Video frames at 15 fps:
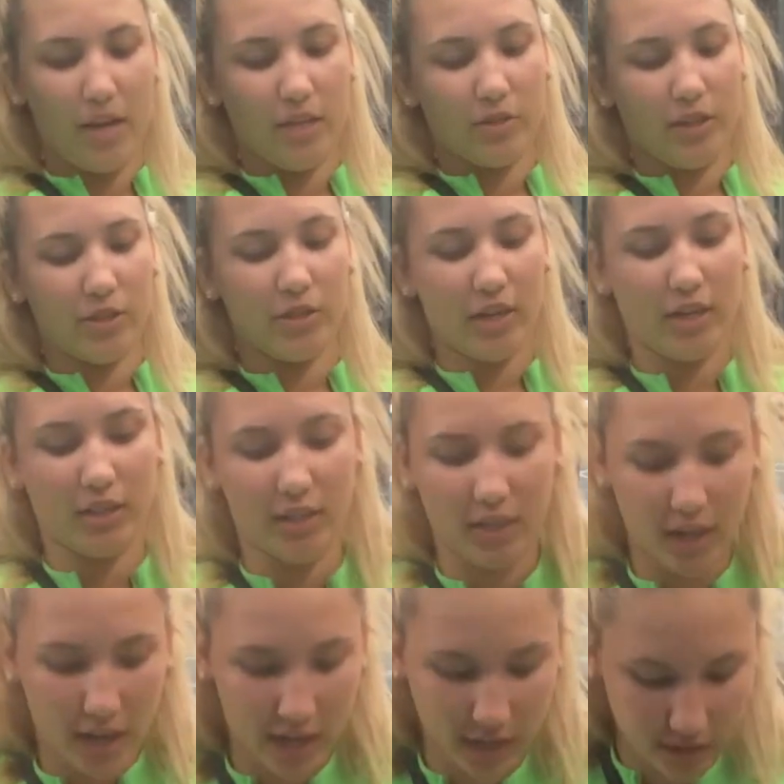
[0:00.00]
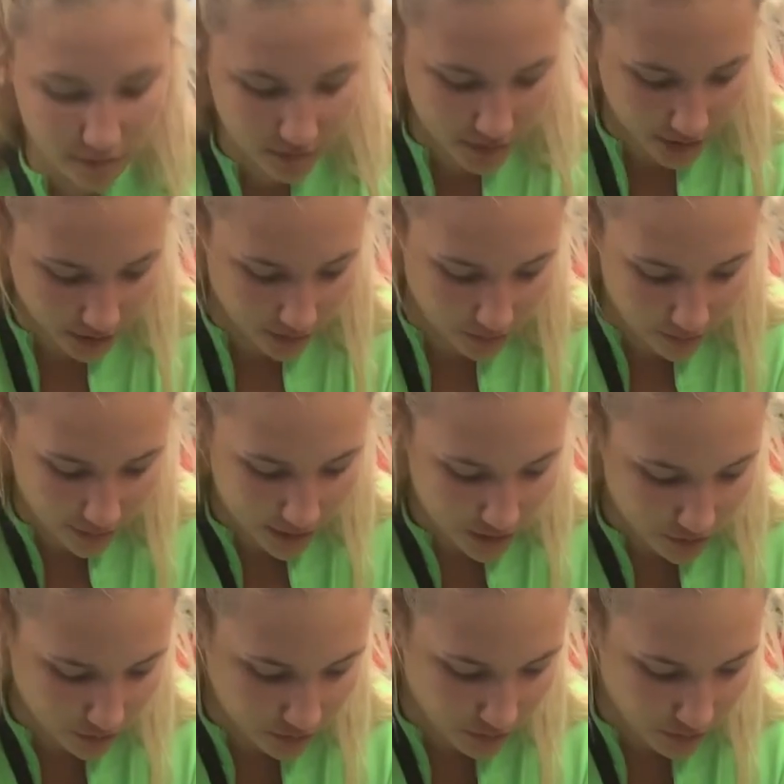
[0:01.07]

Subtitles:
So I tried on the 9 and it was like way too